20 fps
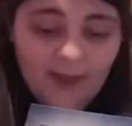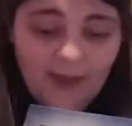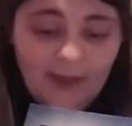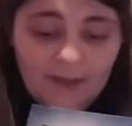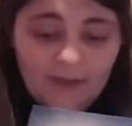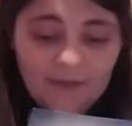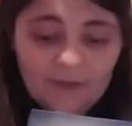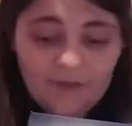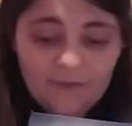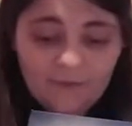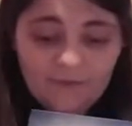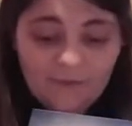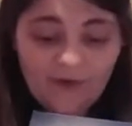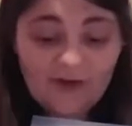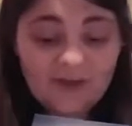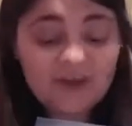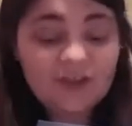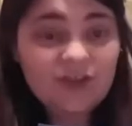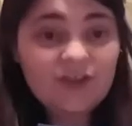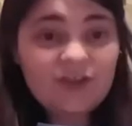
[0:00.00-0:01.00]
and
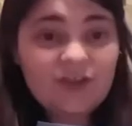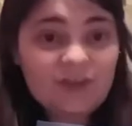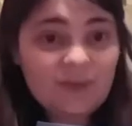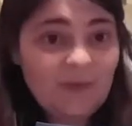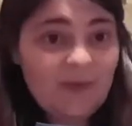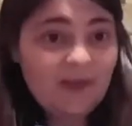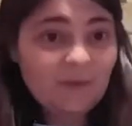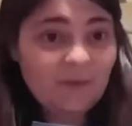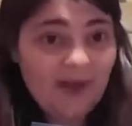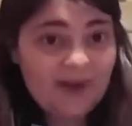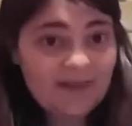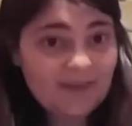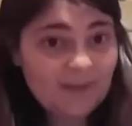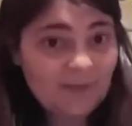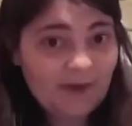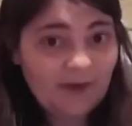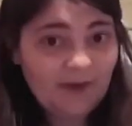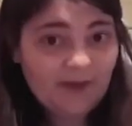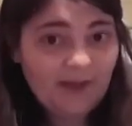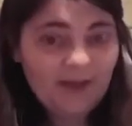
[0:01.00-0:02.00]
fresh sweet
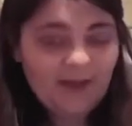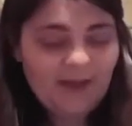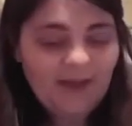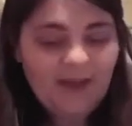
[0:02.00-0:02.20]
raspberry.